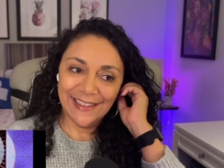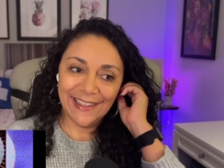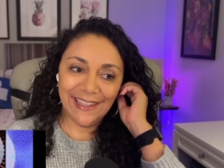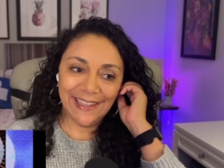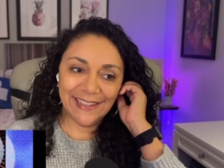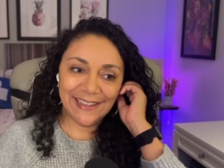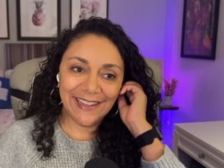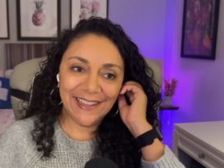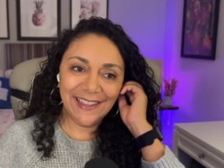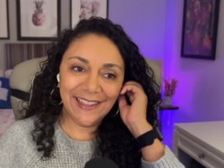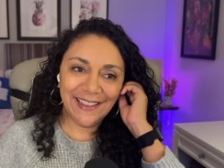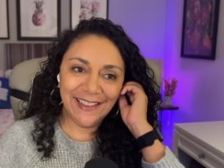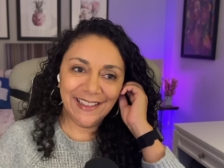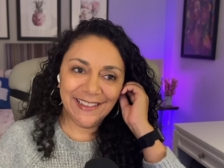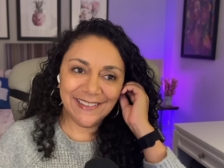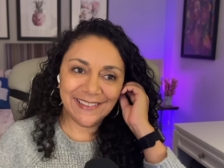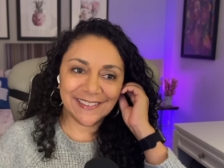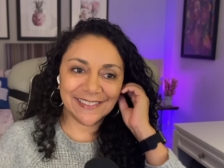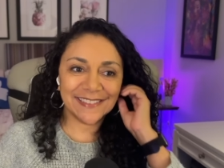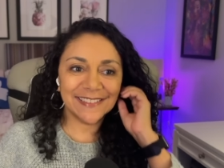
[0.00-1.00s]
It
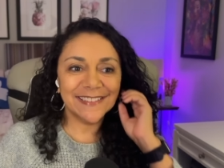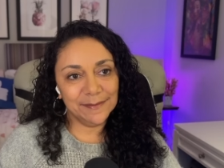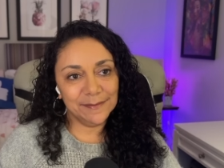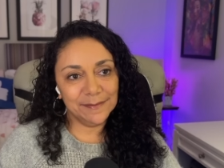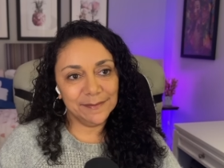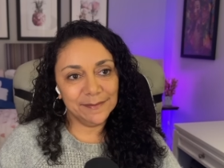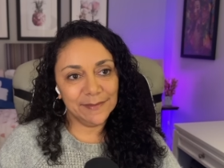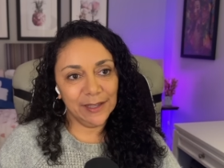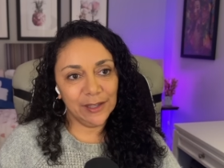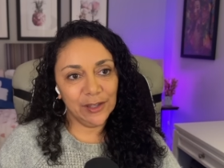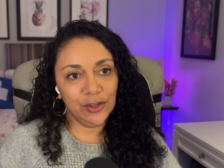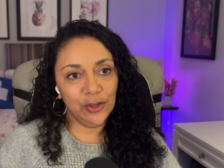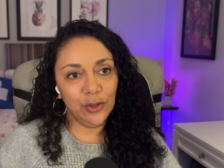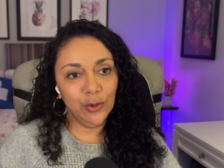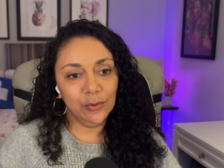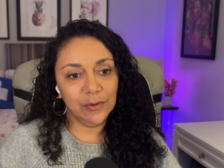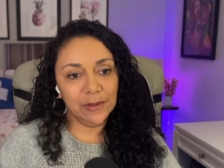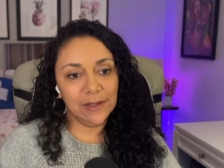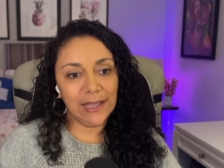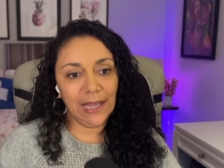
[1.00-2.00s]
is. Like,
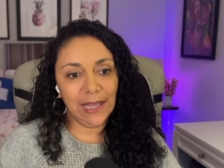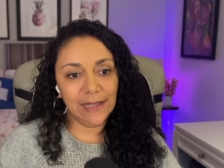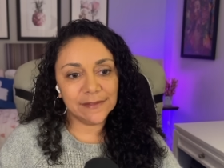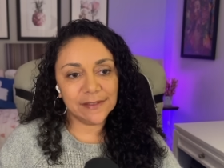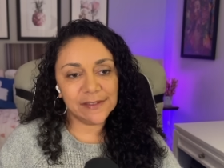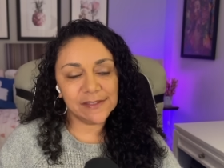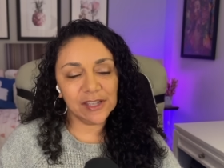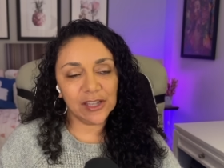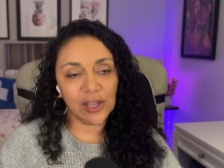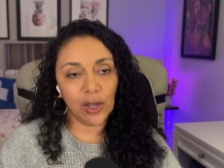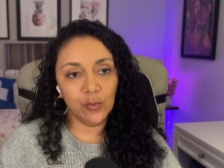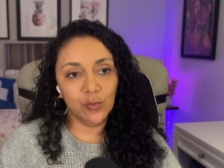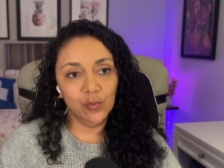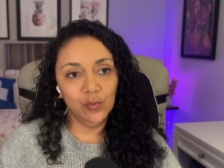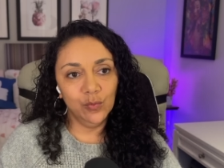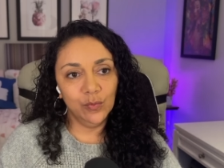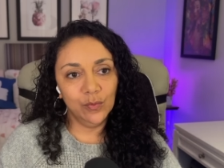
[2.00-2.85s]
you gots to go.